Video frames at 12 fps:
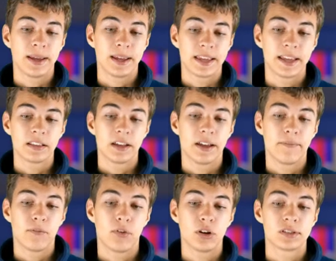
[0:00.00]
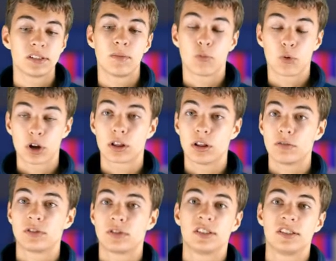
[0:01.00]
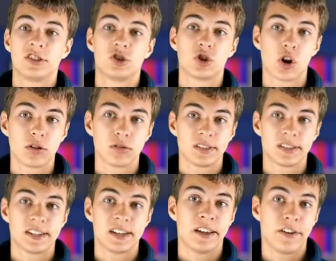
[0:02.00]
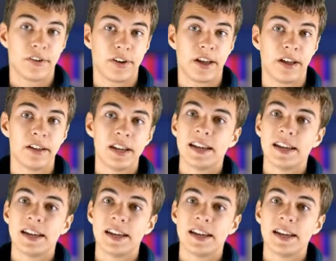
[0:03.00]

making landfall somewhere close to the Charleston area